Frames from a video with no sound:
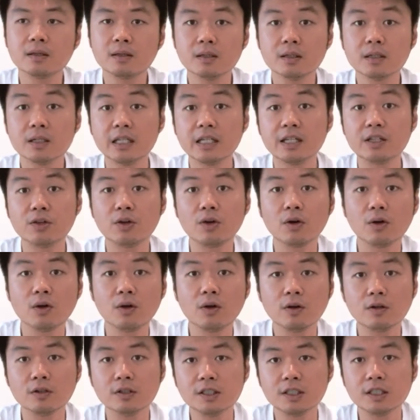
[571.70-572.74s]
the
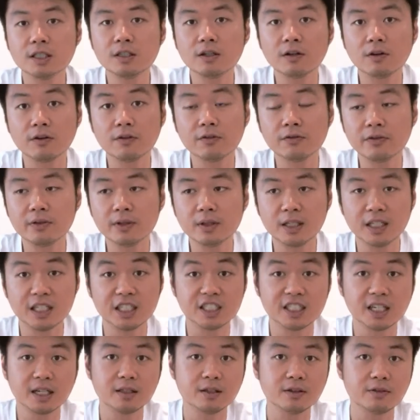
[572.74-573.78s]
etiology of
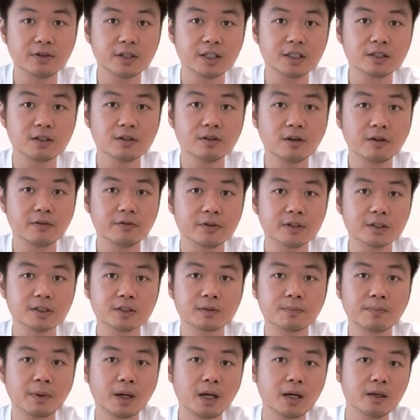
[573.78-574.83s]
degeneration of the
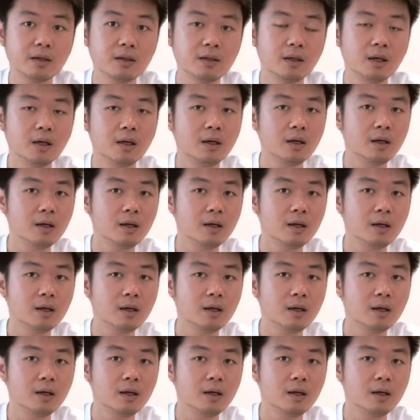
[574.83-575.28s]
spine,